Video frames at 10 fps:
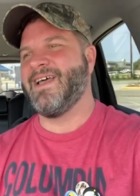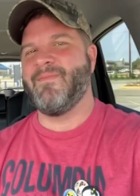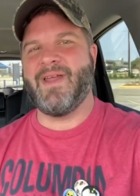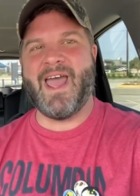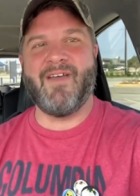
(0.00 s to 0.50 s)

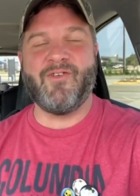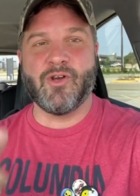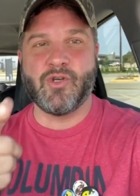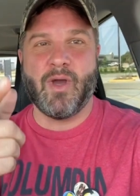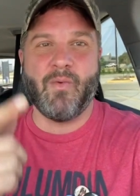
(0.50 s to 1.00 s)
But hey, if you're
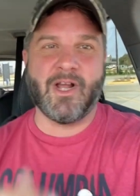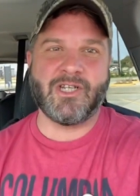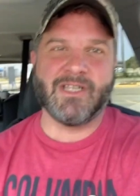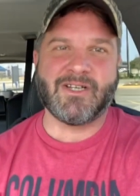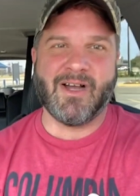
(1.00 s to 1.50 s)
enjoying
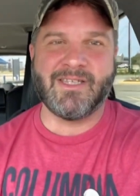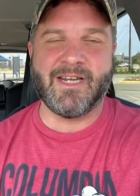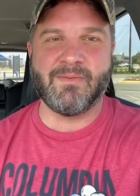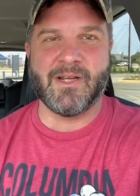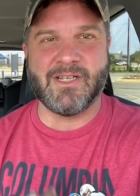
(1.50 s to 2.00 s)
watching this content
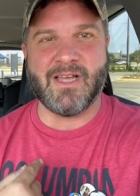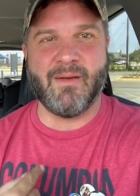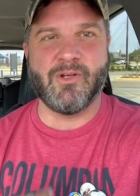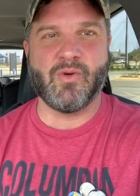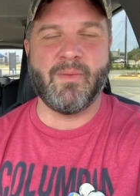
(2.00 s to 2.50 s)
as much as I'm
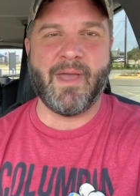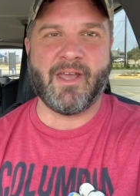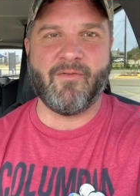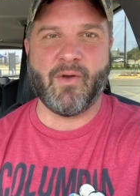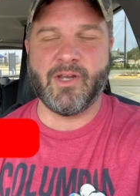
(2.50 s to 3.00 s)
enjoying
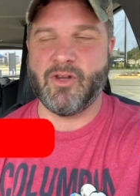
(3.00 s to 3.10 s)
making it for you,